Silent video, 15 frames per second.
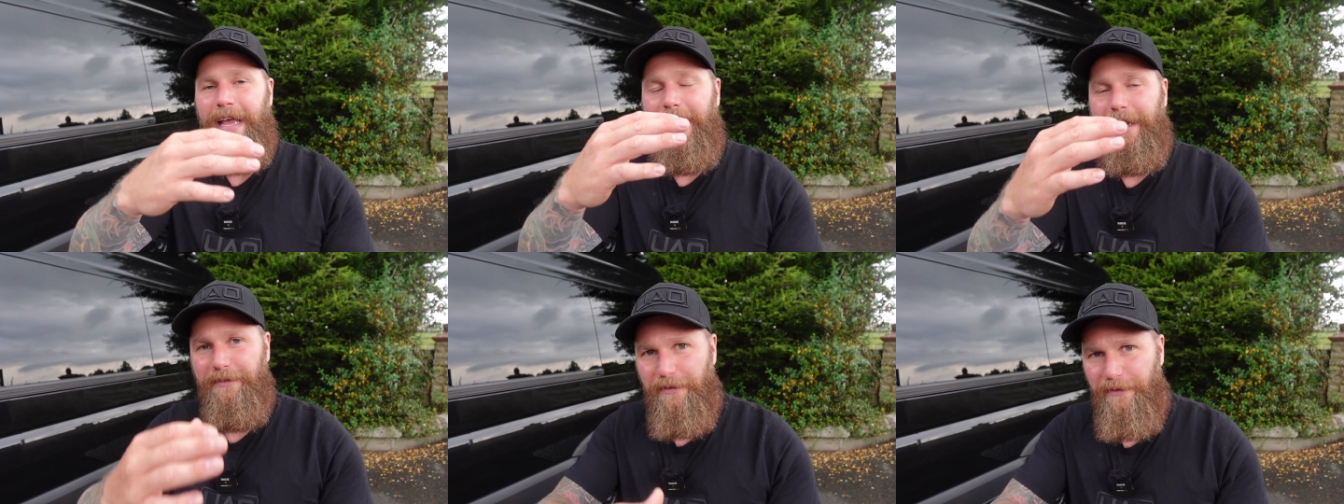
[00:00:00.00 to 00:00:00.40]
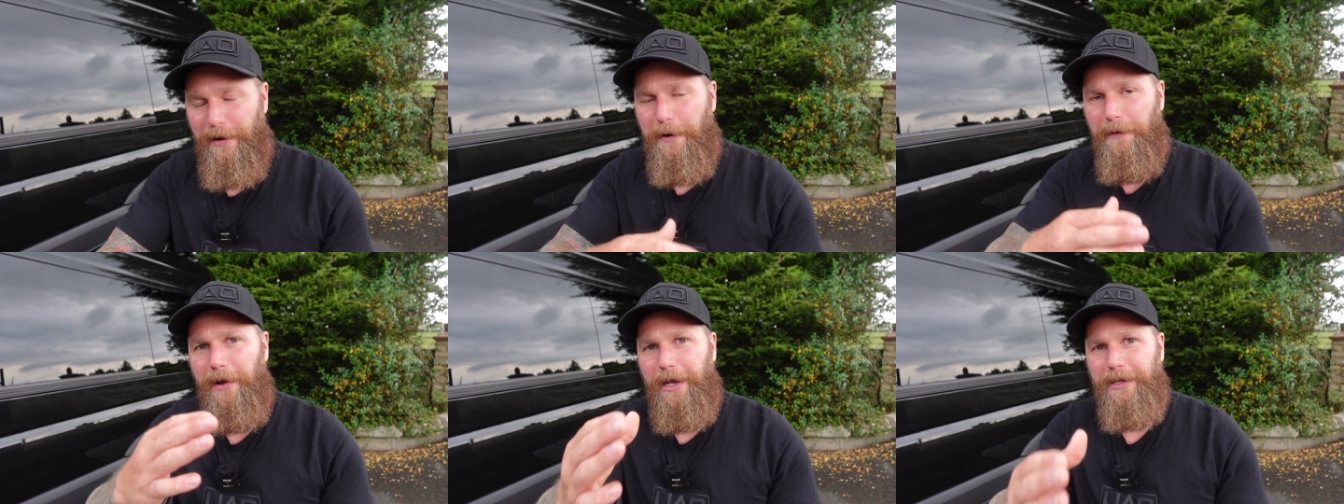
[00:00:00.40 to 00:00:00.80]

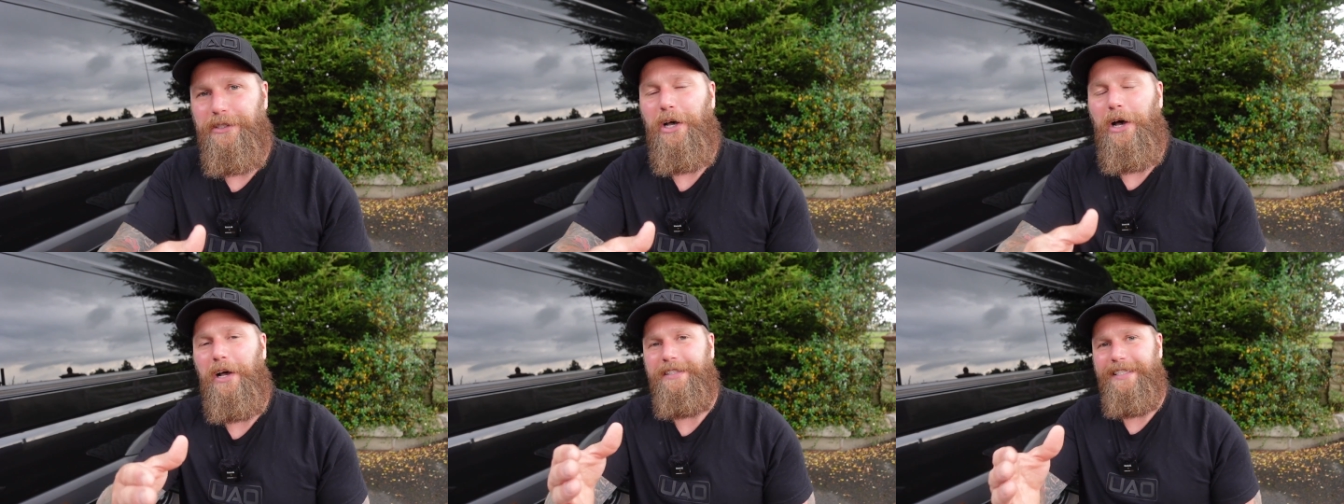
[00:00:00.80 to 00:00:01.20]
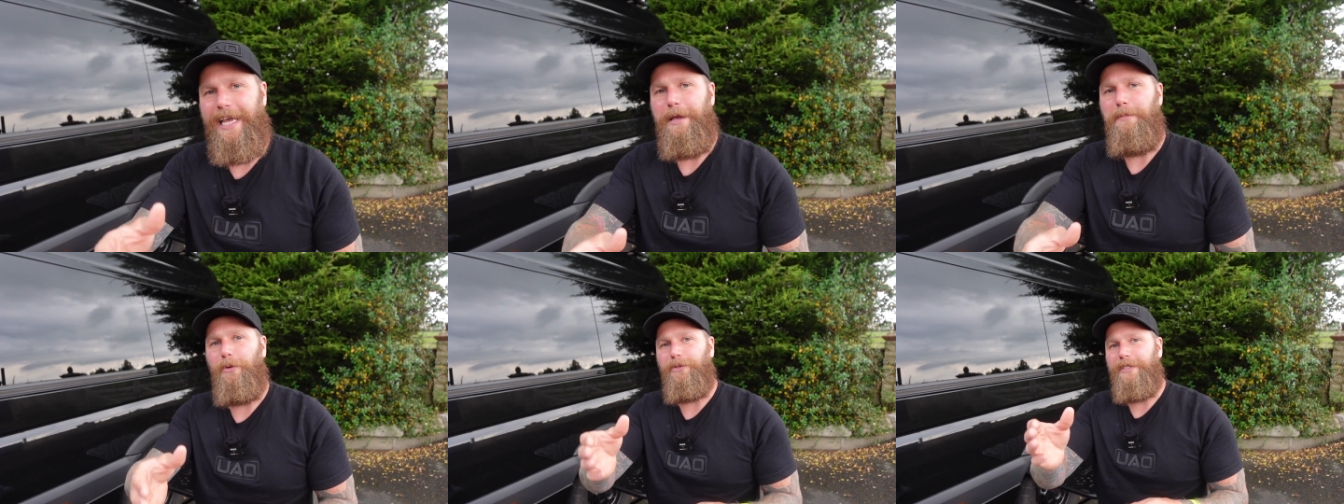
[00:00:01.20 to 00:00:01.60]
inferior tyre
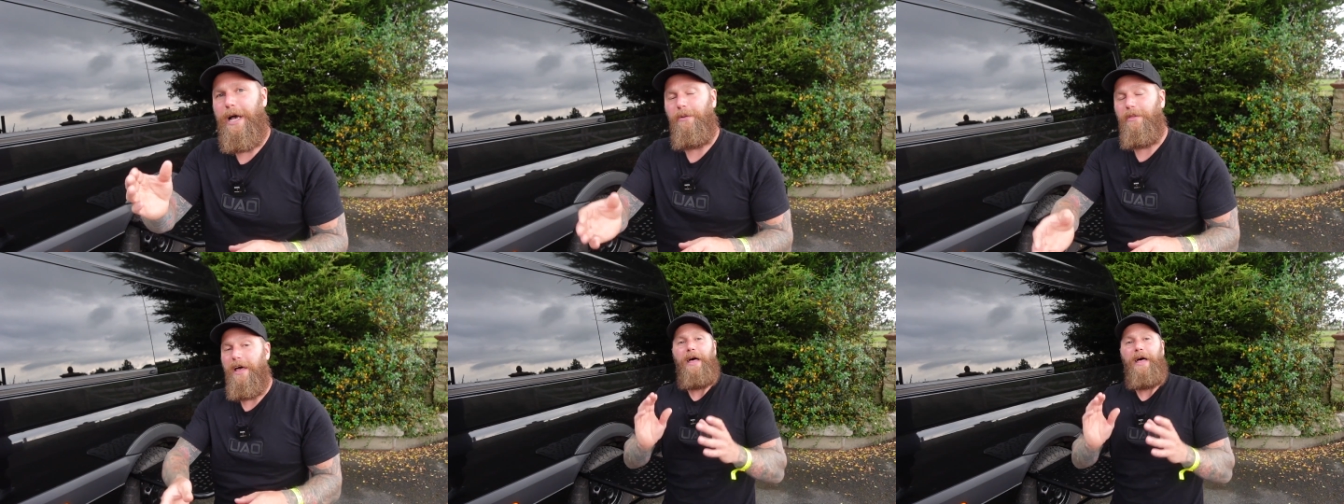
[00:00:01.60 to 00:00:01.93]
tables out there.